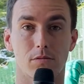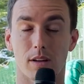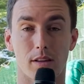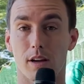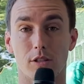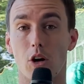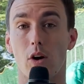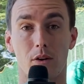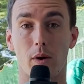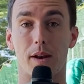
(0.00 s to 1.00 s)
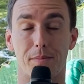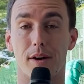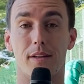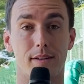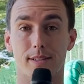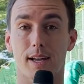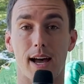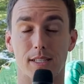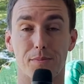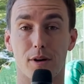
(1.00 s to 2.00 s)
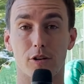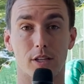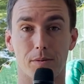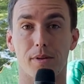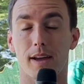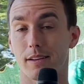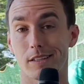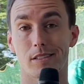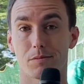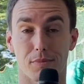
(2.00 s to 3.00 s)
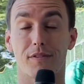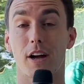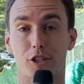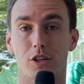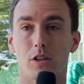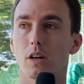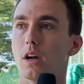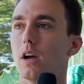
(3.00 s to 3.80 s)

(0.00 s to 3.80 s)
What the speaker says: And there's no other way to put it. This guy's approach at the plate is professional.